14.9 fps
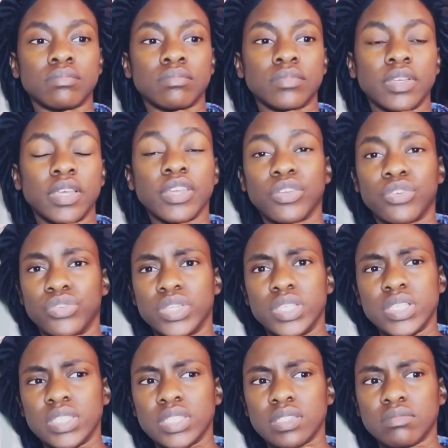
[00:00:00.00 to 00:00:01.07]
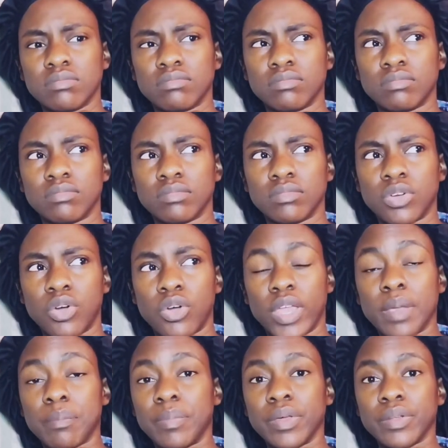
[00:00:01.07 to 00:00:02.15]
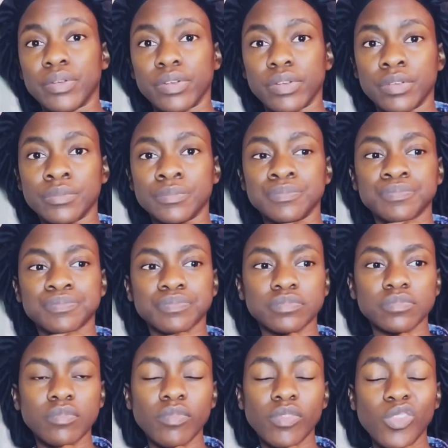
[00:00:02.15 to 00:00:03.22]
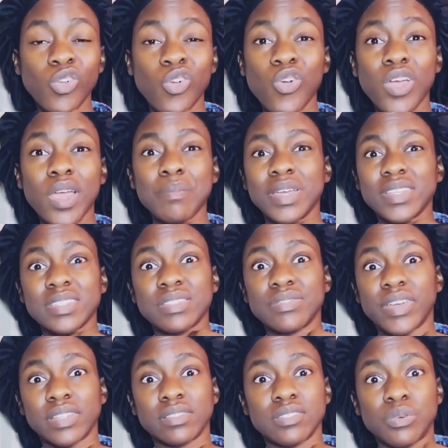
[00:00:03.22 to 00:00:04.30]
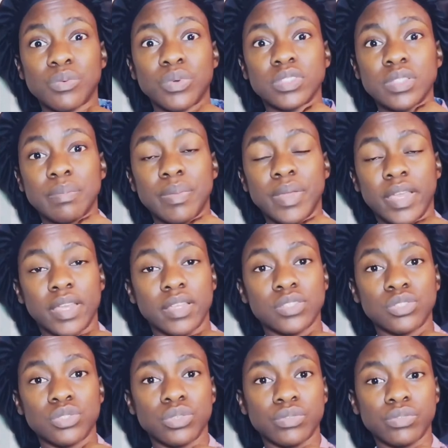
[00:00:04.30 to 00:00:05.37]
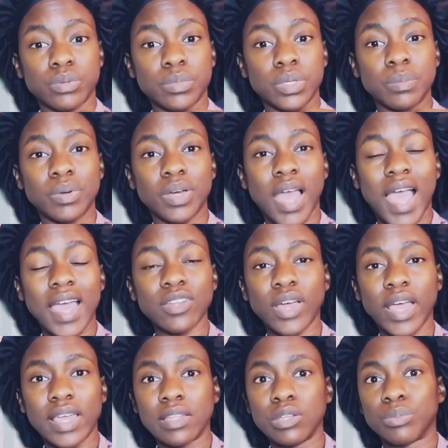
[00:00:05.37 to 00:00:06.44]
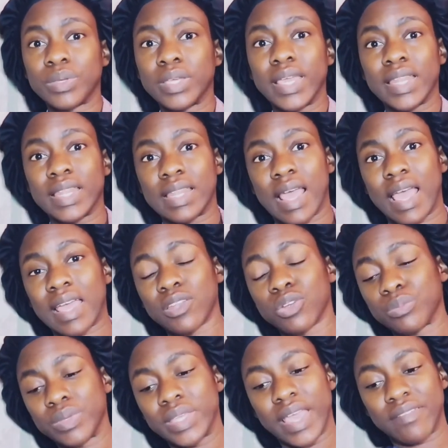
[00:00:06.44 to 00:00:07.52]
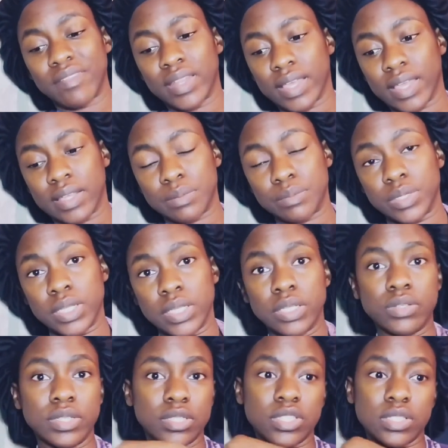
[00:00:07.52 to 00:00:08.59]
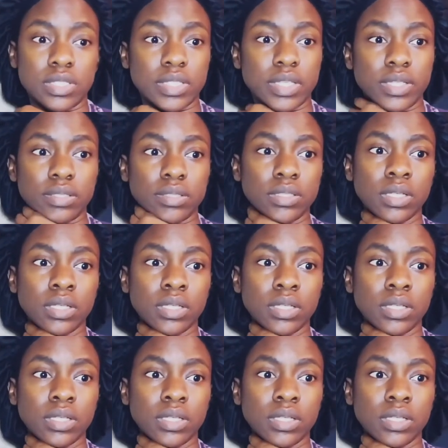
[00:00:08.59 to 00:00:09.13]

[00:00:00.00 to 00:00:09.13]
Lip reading: increase or get better, or I might just find someone to pay and do it for me. But I don't be having that kind of money just yet,